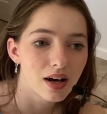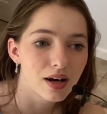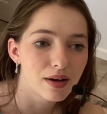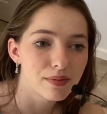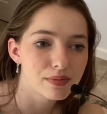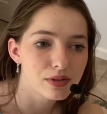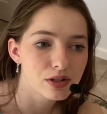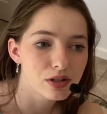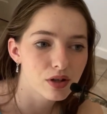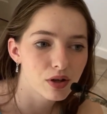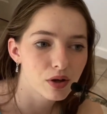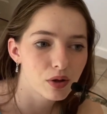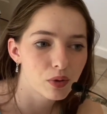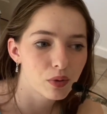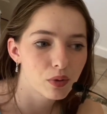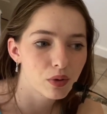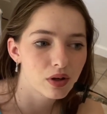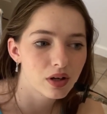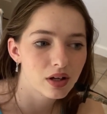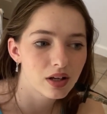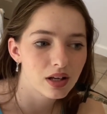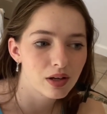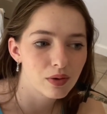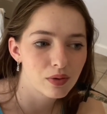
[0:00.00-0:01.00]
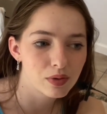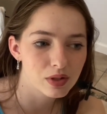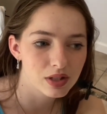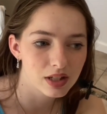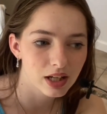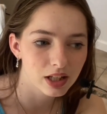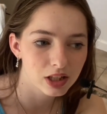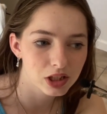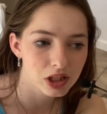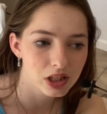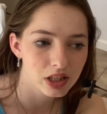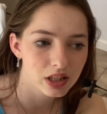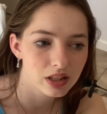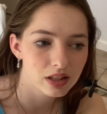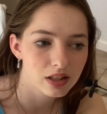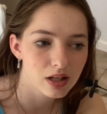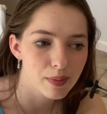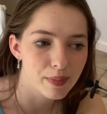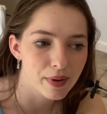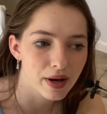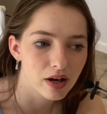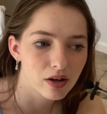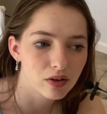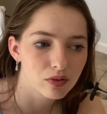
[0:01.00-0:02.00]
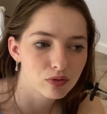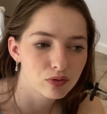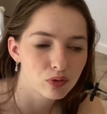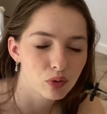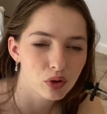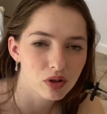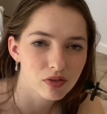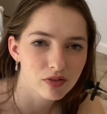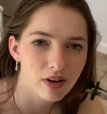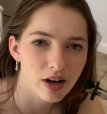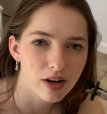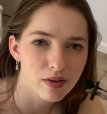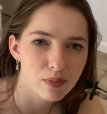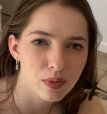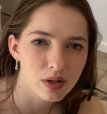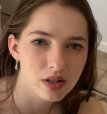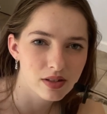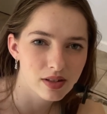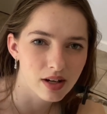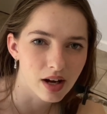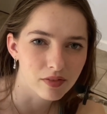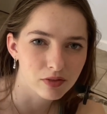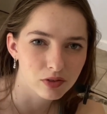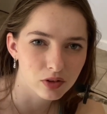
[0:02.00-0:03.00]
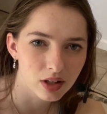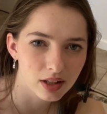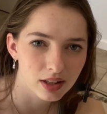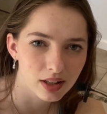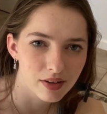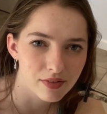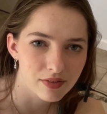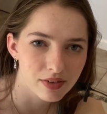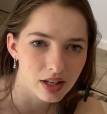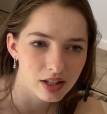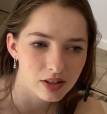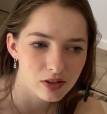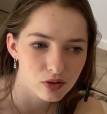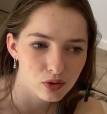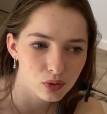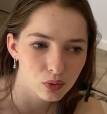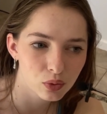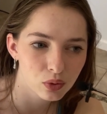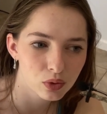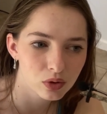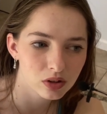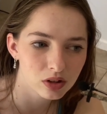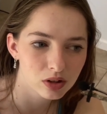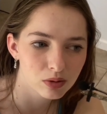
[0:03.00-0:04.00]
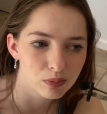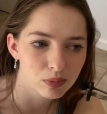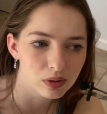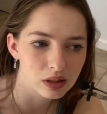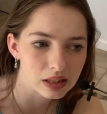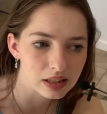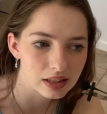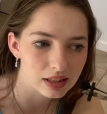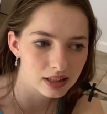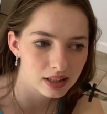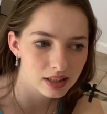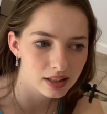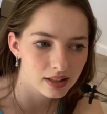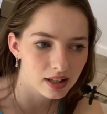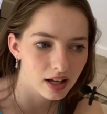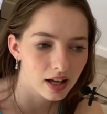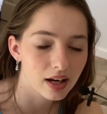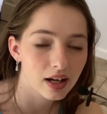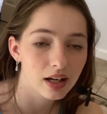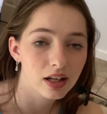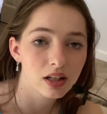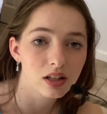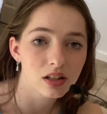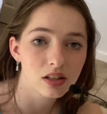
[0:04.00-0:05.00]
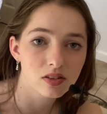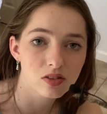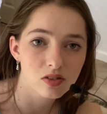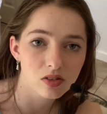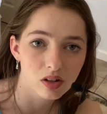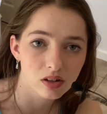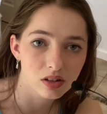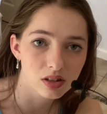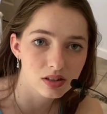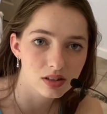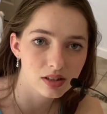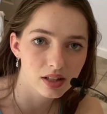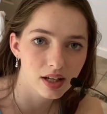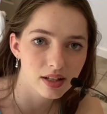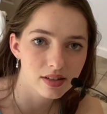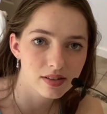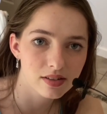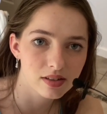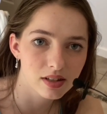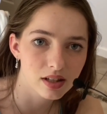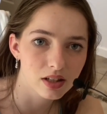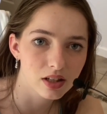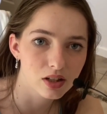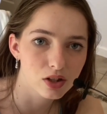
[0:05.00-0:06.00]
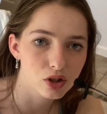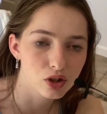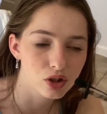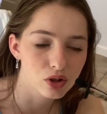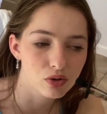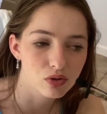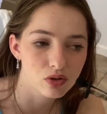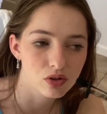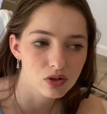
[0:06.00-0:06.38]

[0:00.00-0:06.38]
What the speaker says: So it was actually about 4 to 5 months after I left that school completely that I started to get skin issues.